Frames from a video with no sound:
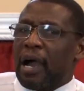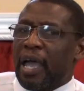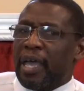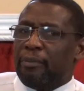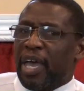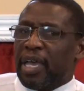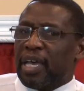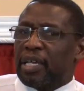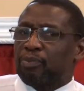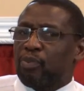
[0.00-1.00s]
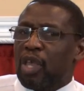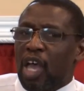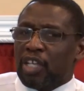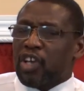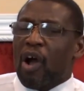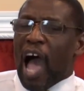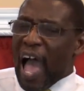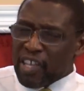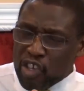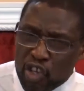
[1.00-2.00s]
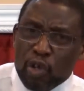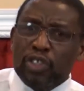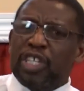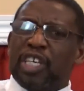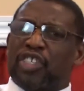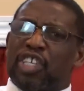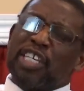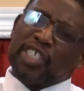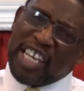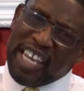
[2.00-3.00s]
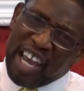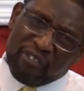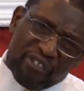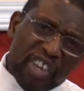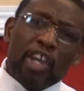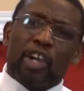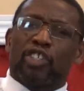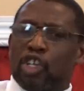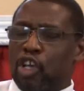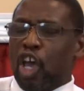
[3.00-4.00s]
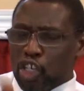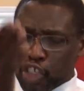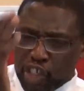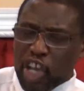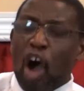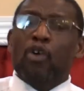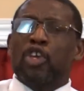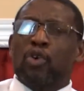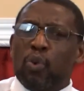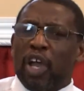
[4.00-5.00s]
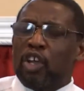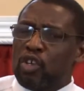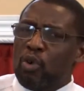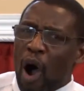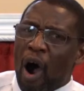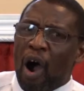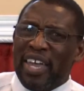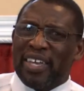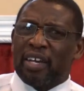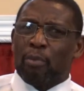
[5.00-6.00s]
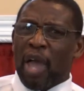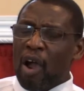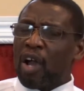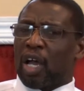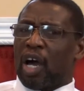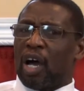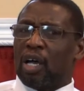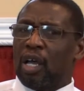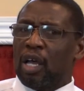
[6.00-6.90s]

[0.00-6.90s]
Amen. And so I use these things in a figure to show you where you are in America.